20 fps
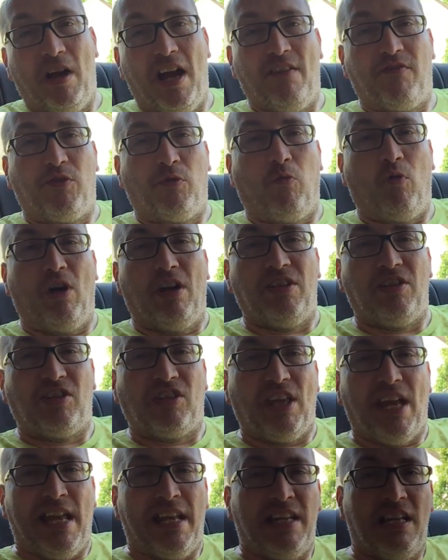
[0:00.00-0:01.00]
have the ones
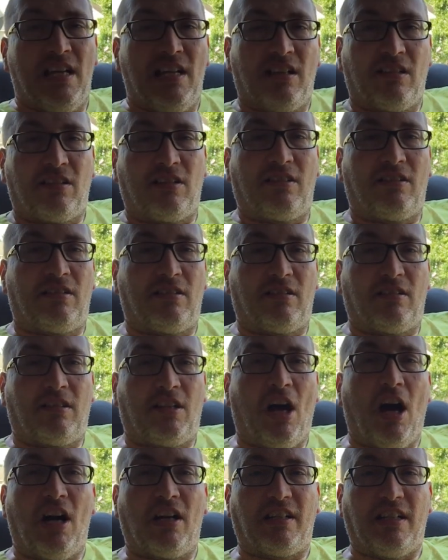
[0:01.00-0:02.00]
that
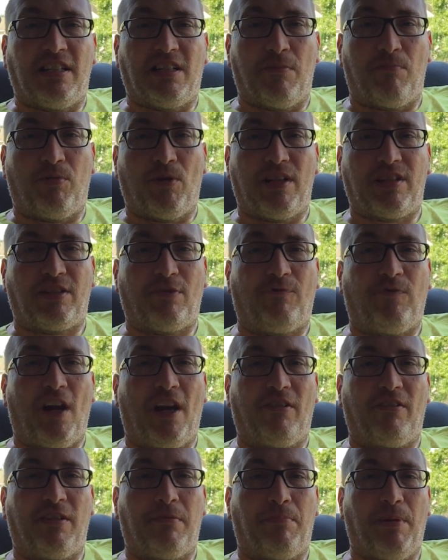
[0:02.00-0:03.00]
cock and compress the
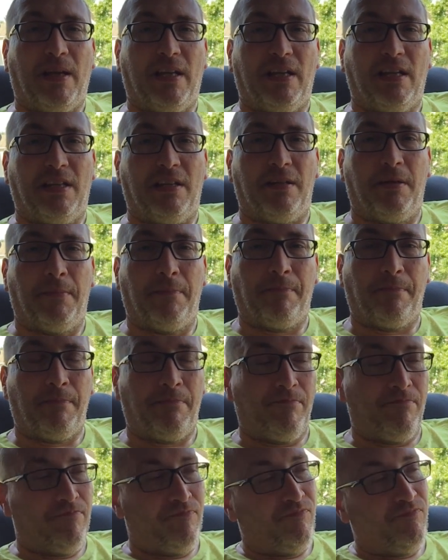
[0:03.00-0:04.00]
firing pin
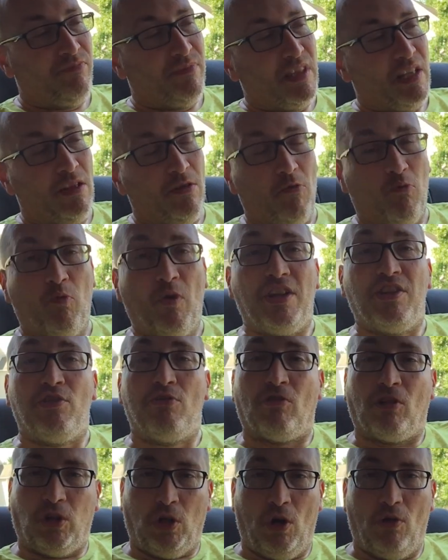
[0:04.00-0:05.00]
when you
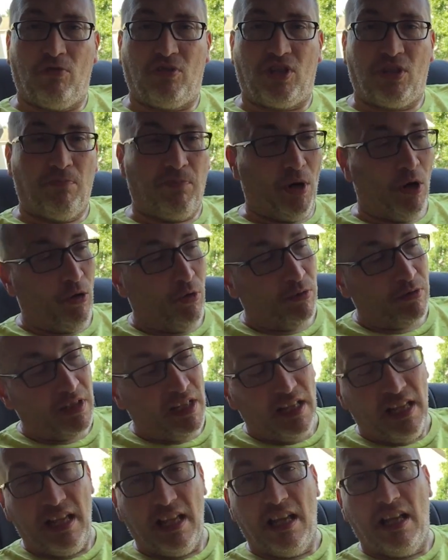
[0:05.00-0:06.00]
close the bolt.
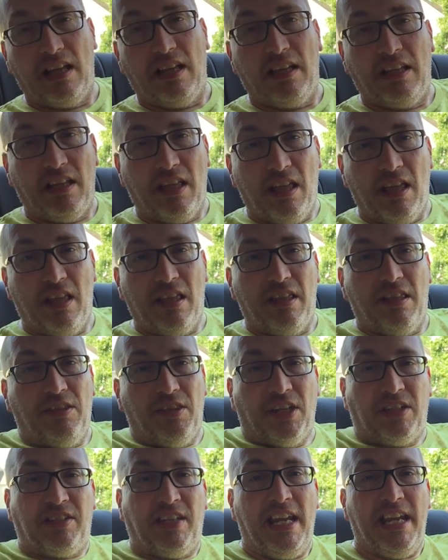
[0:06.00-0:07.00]

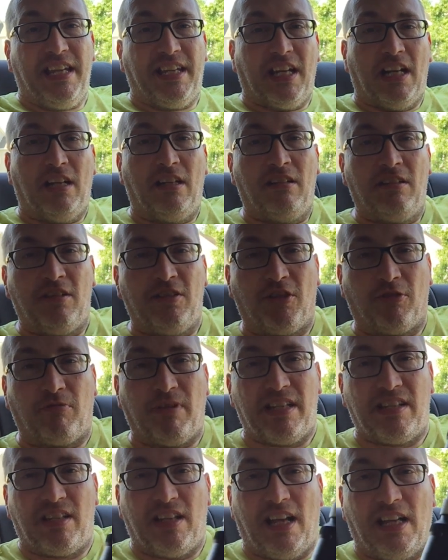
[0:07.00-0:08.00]
The Tikka, the
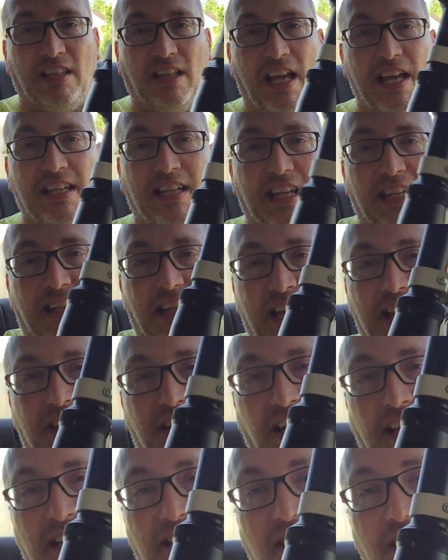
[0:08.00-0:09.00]
reason I like it, and
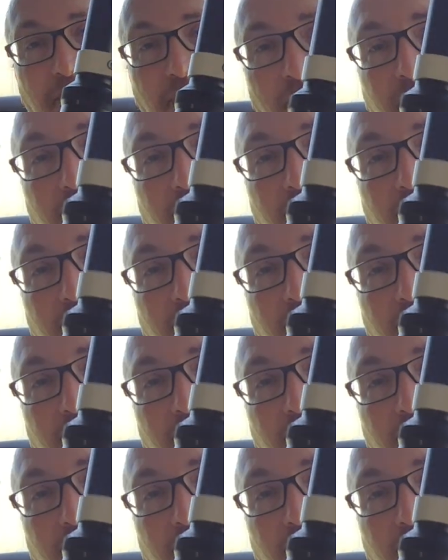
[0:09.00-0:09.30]
let's